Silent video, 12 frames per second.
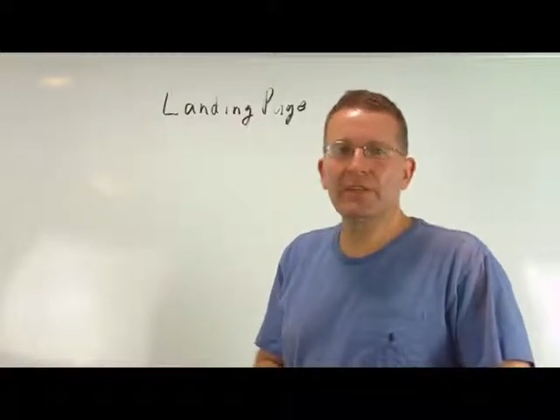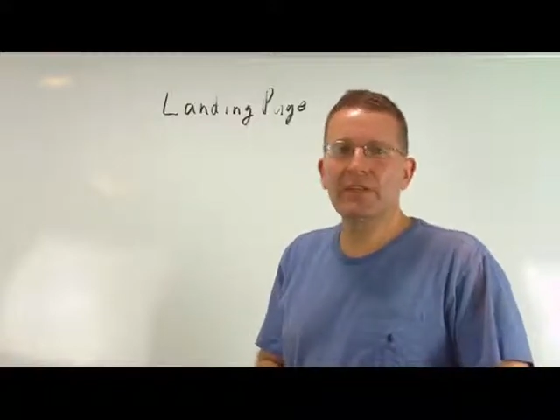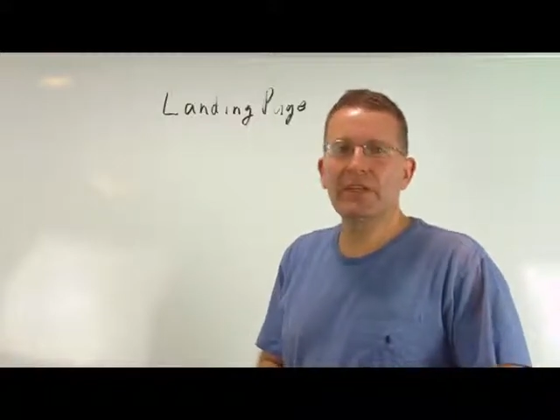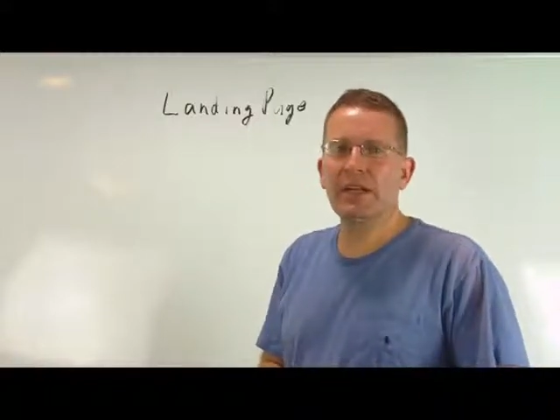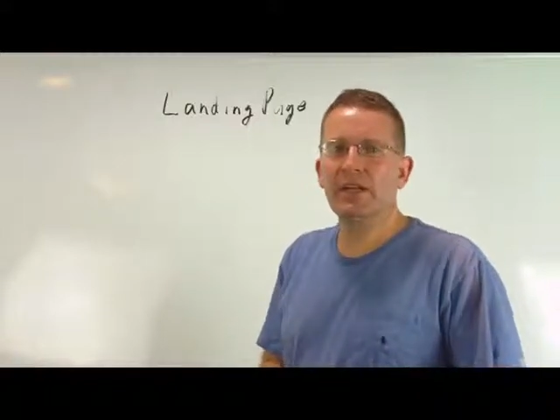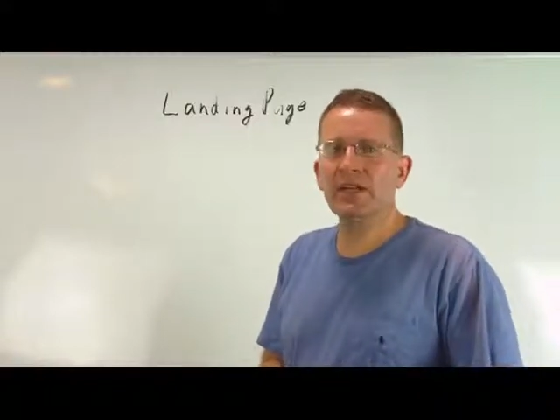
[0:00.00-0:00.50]
I
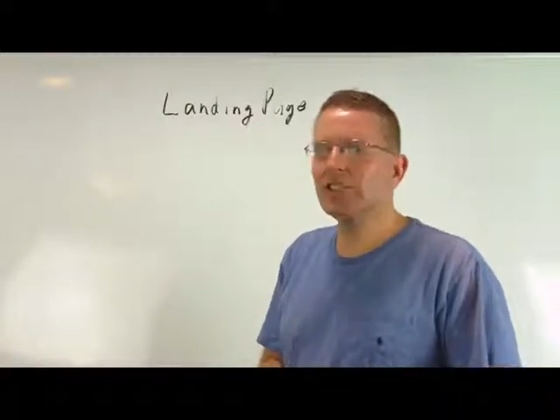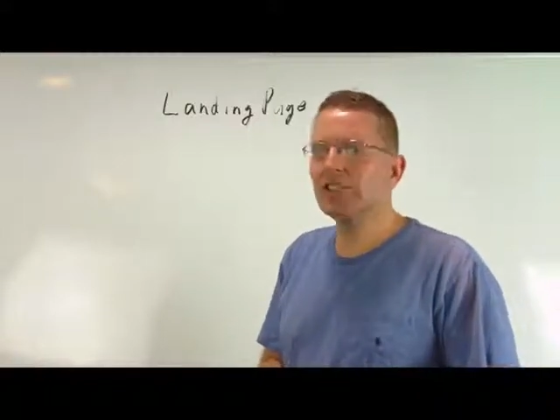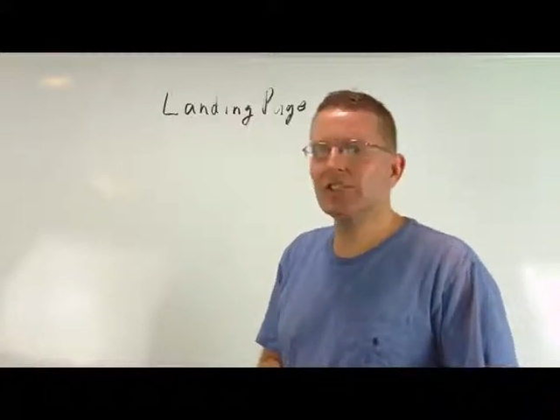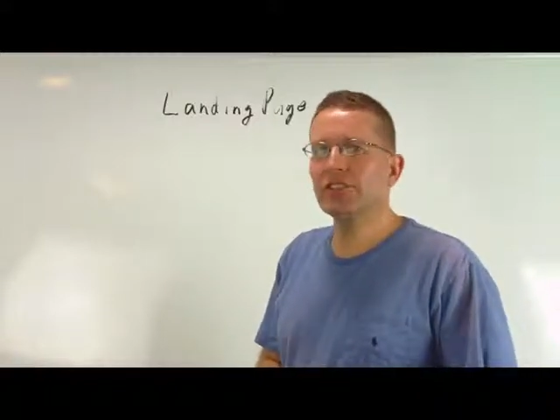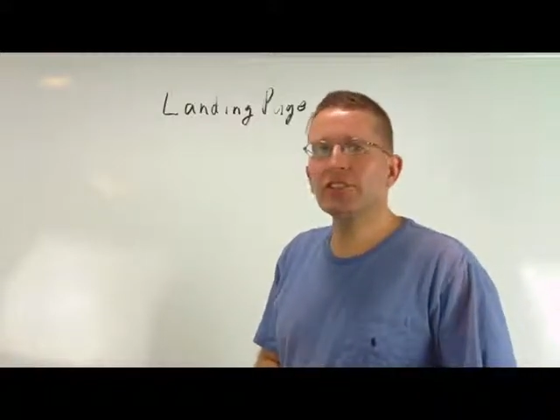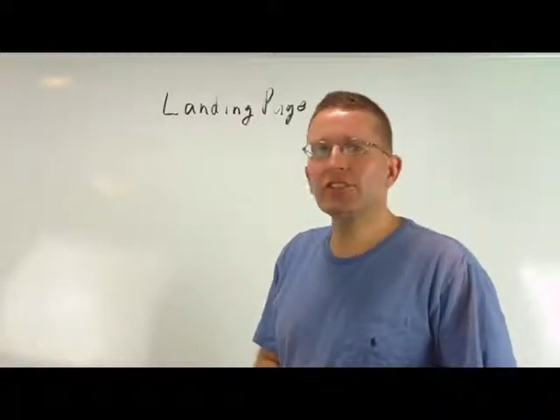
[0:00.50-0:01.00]
mean, unless
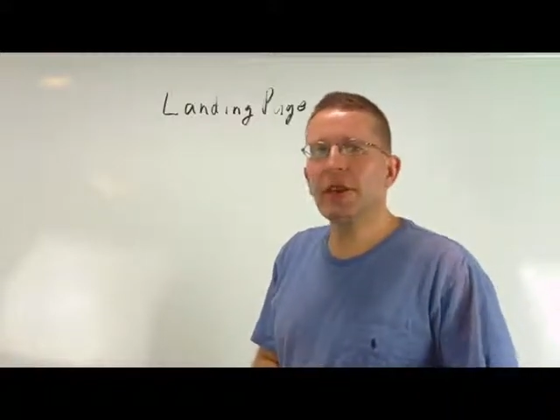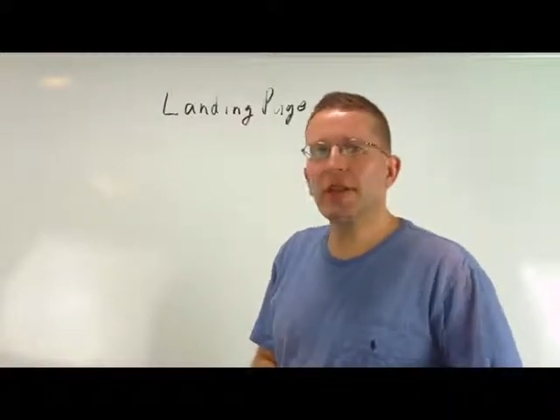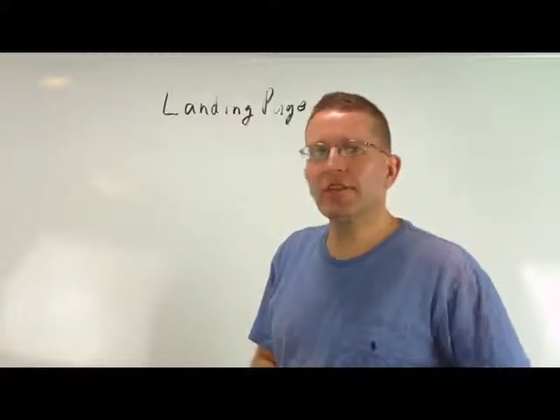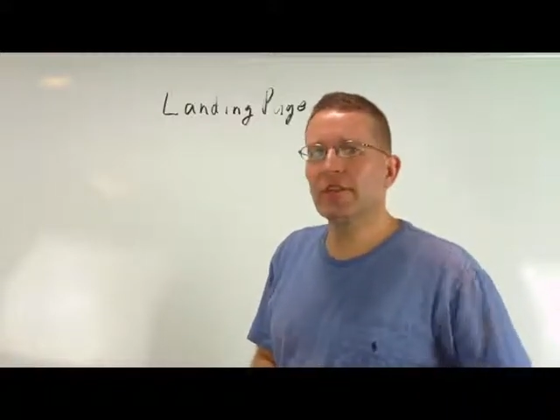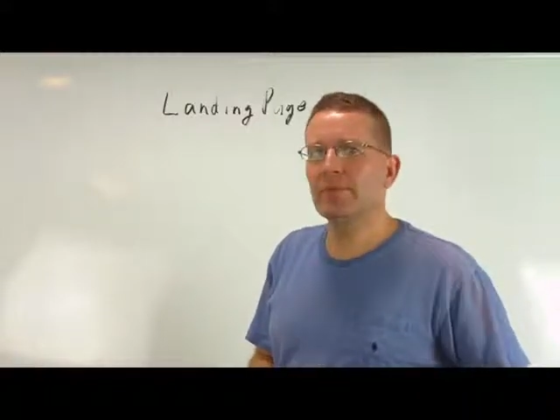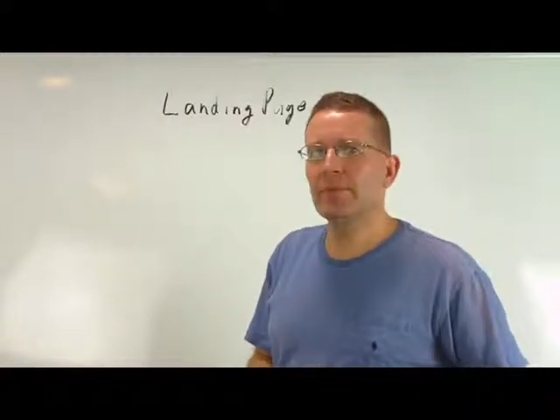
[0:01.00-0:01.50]
you're just
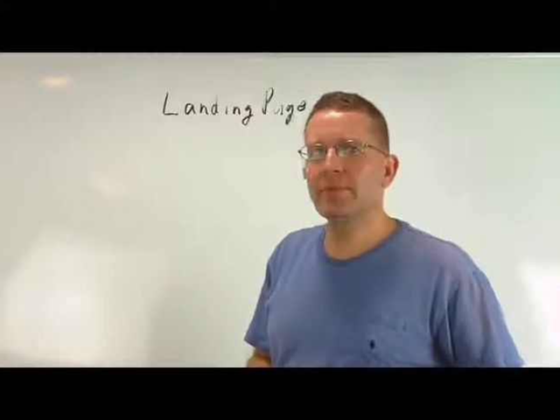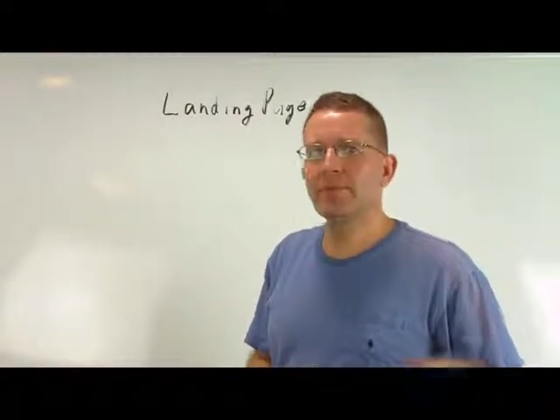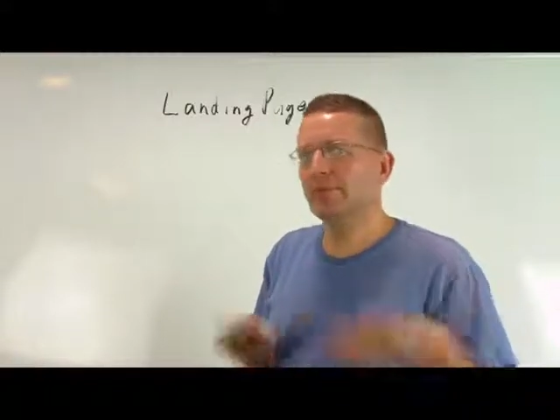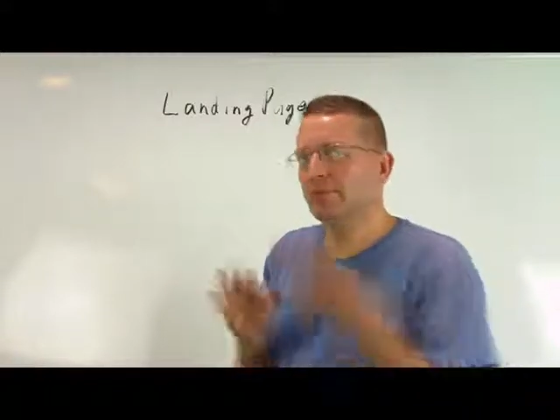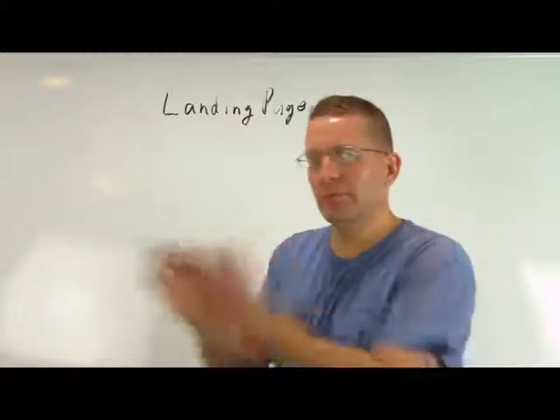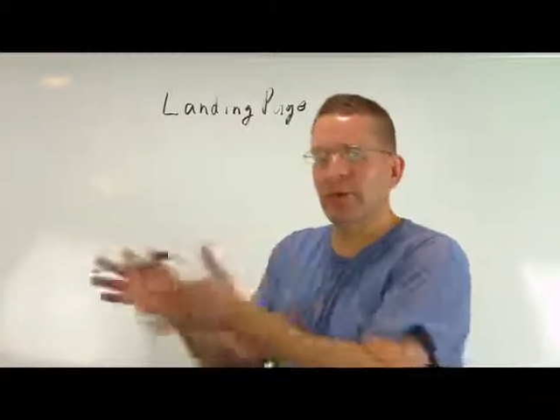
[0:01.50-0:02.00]
driving people
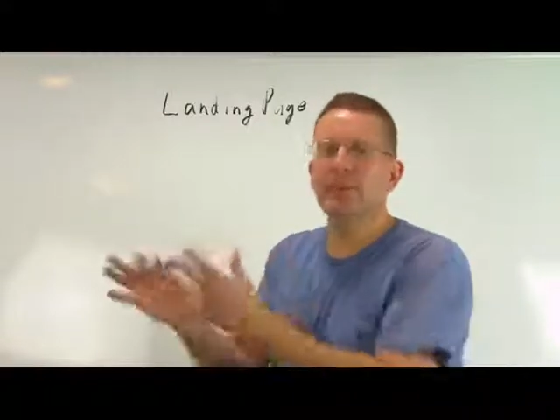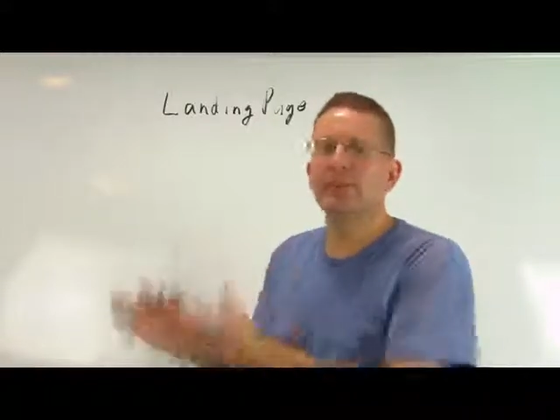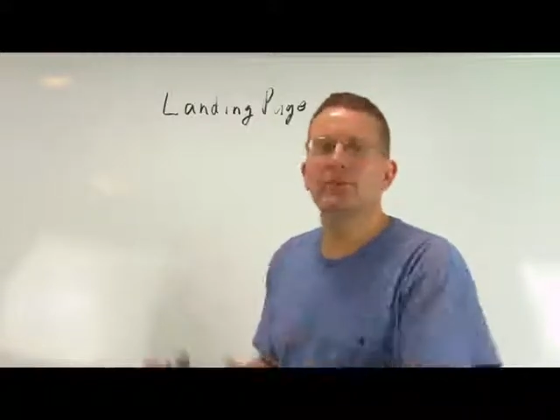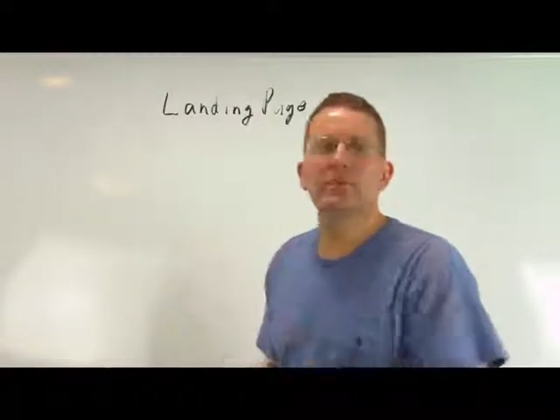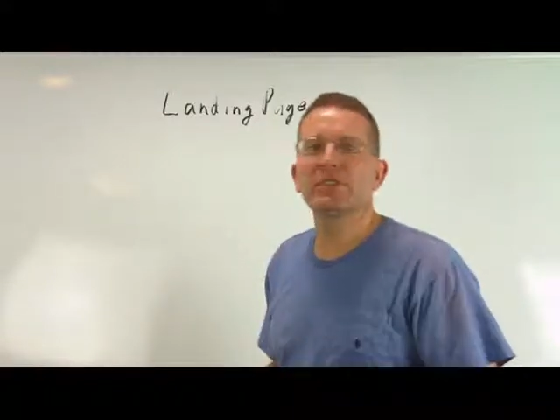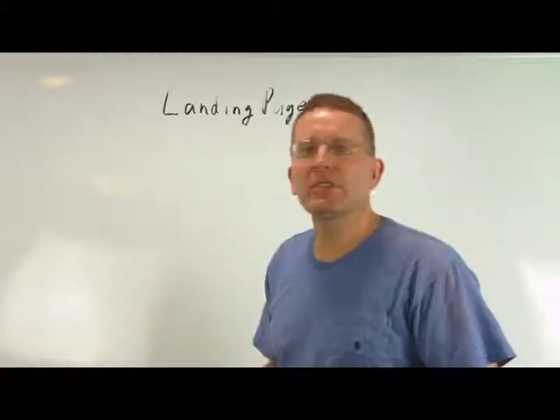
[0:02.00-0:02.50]
directly
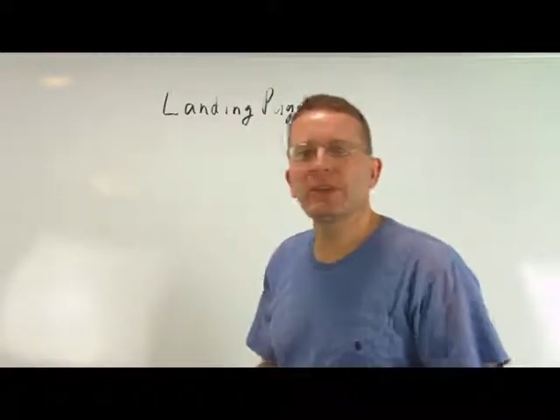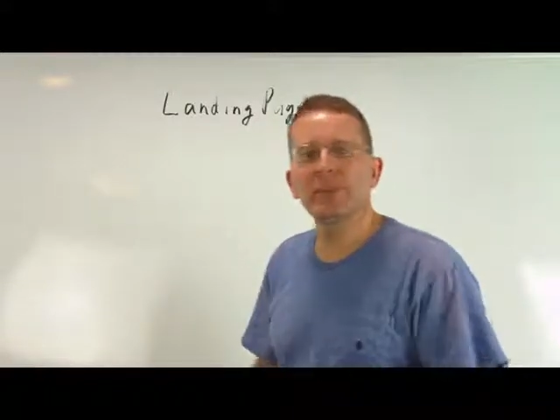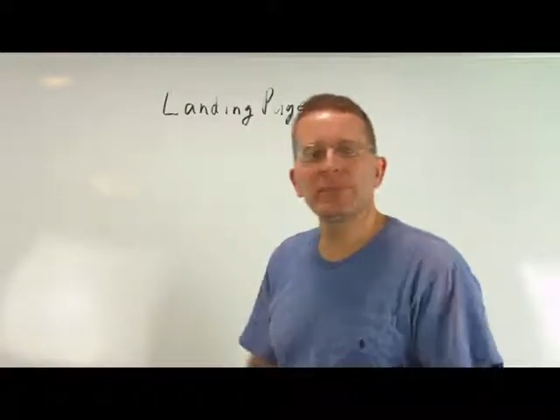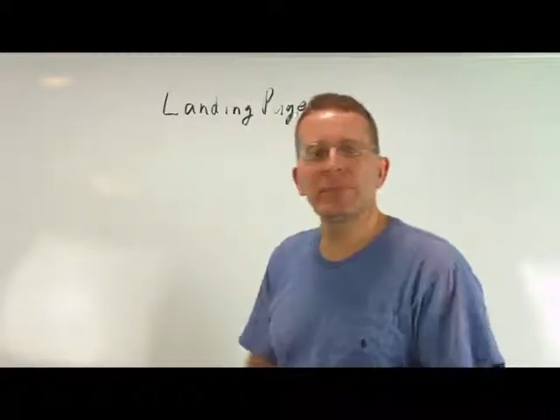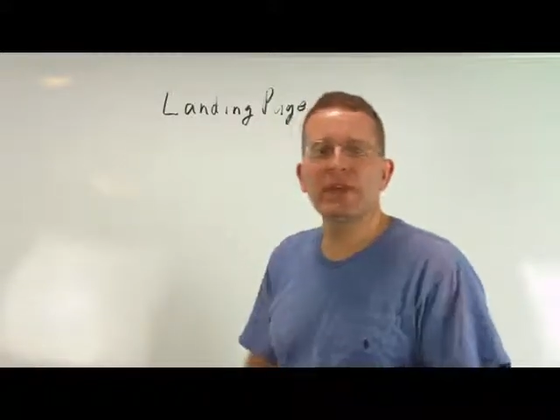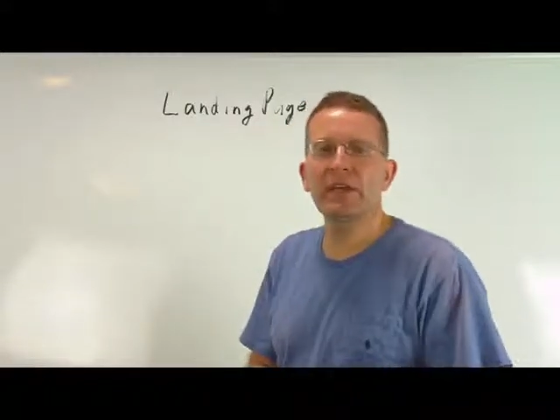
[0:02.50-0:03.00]
to a
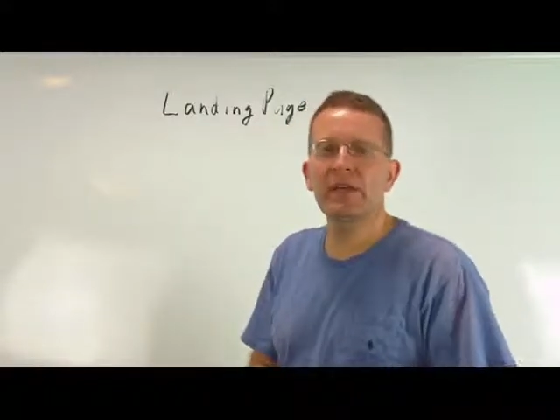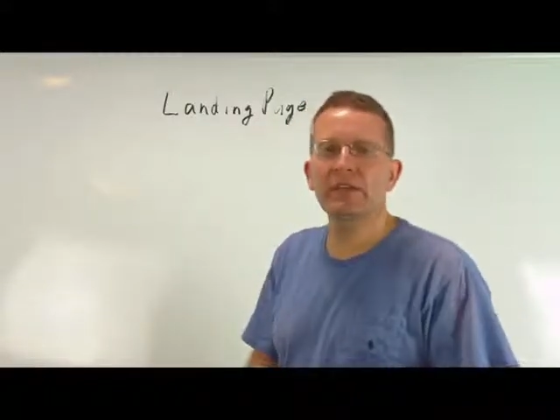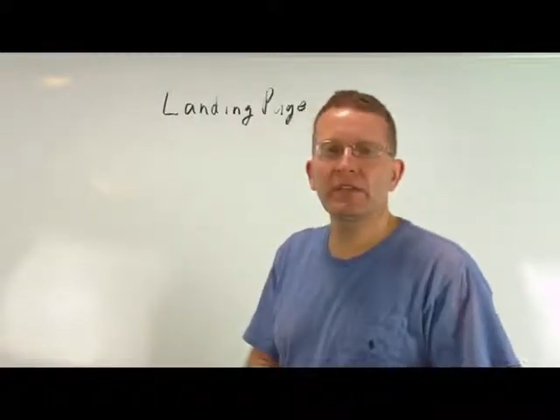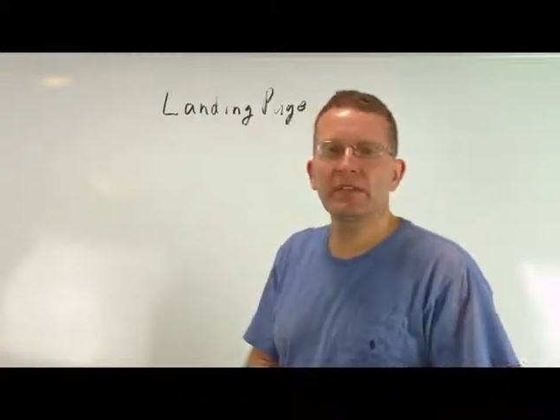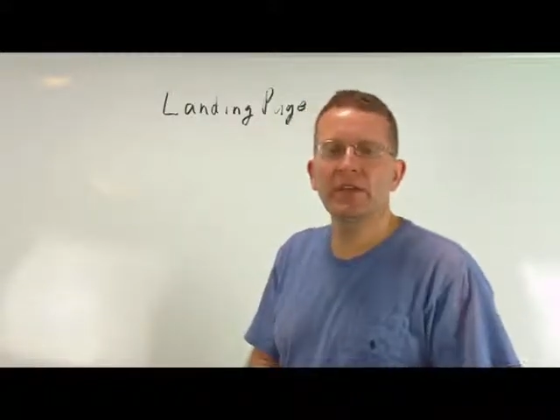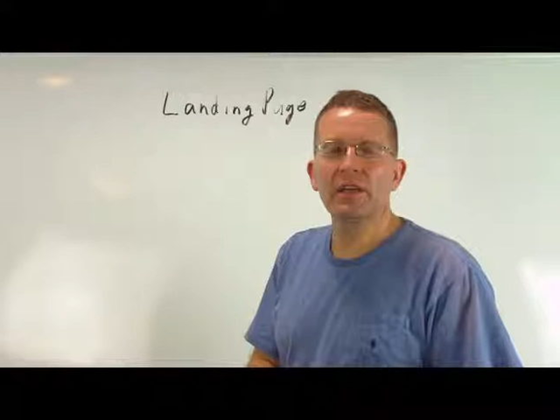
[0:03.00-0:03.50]
sales page
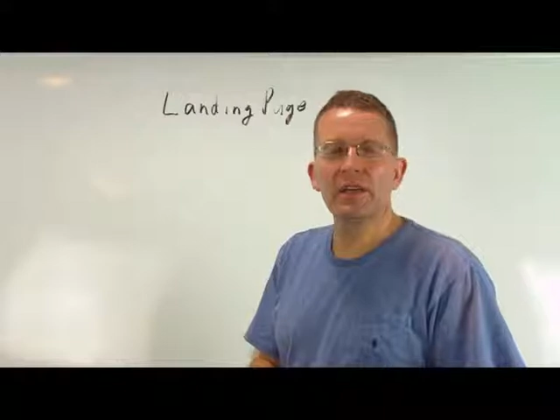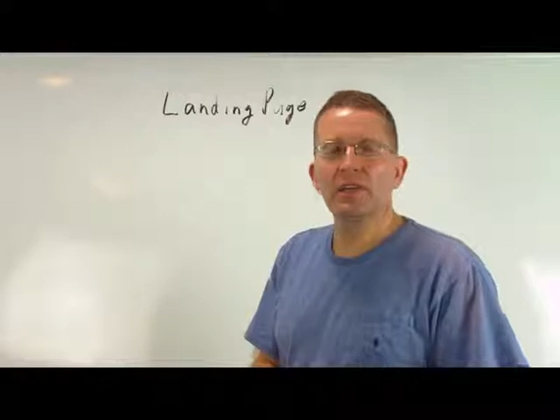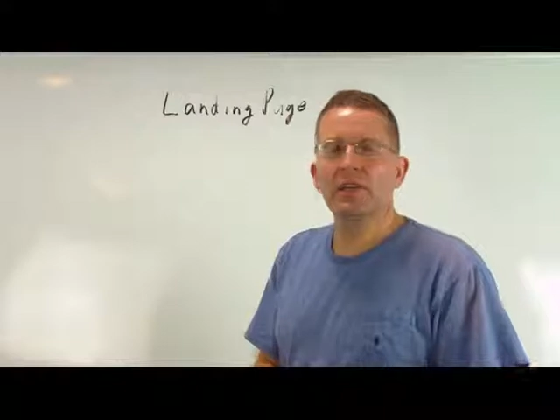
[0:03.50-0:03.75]
and